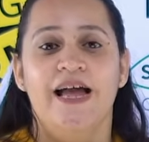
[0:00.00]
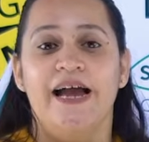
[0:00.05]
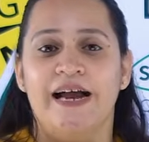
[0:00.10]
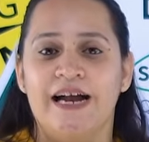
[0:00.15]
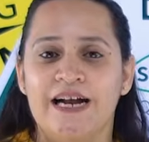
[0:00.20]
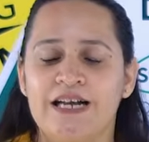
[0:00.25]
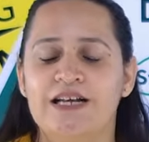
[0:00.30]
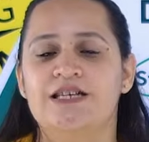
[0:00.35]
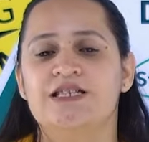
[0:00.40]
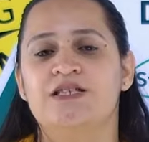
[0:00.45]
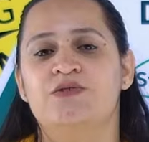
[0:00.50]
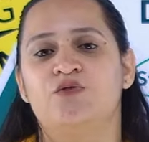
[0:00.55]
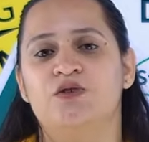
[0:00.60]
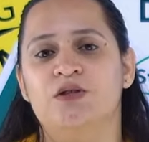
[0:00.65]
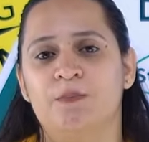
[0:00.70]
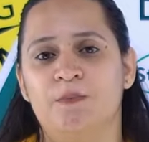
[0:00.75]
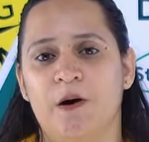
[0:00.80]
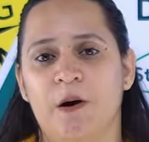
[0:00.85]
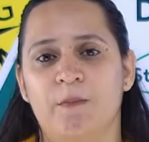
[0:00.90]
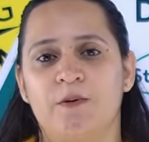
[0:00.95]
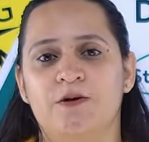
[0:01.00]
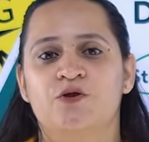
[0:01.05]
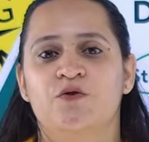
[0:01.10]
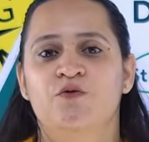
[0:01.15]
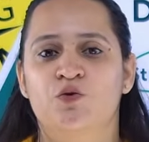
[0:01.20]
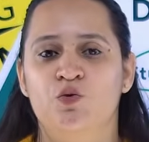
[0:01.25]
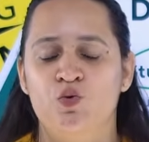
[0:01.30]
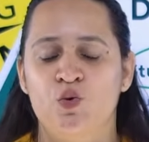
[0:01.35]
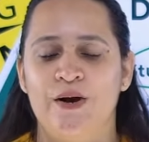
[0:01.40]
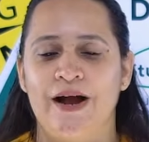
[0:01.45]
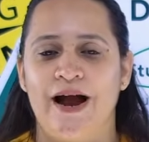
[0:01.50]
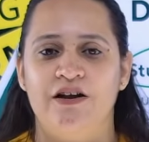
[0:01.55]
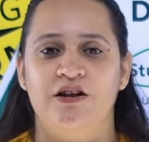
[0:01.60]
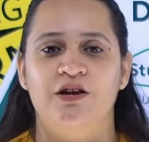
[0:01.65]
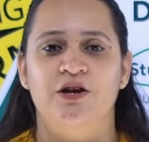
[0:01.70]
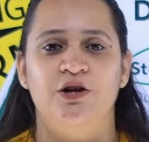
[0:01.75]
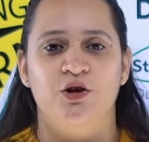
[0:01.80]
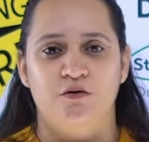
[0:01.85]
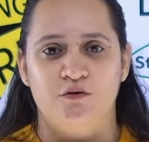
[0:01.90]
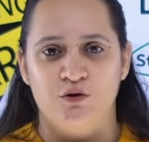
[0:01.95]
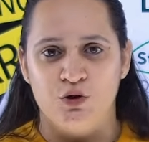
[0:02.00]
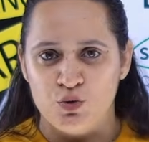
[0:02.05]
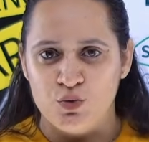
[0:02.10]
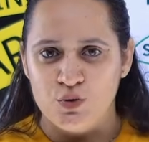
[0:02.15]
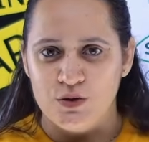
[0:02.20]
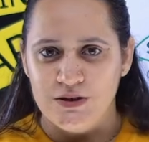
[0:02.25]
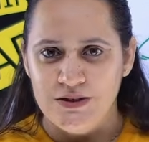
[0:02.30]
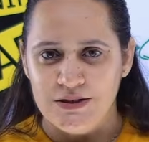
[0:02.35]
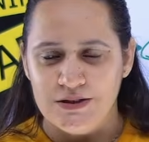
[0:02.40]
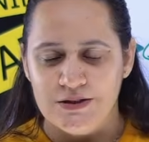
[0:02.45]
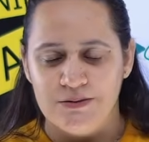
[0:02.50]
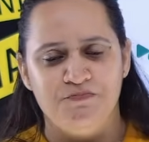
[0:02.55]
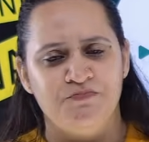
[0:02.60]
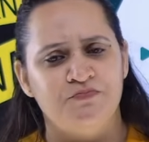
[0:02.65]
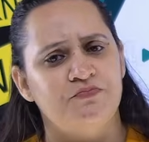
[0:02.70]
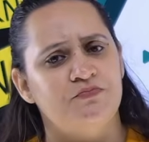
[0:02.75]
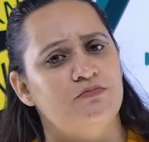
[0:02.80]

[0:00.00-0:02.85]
It is for the purpose of two categories of students.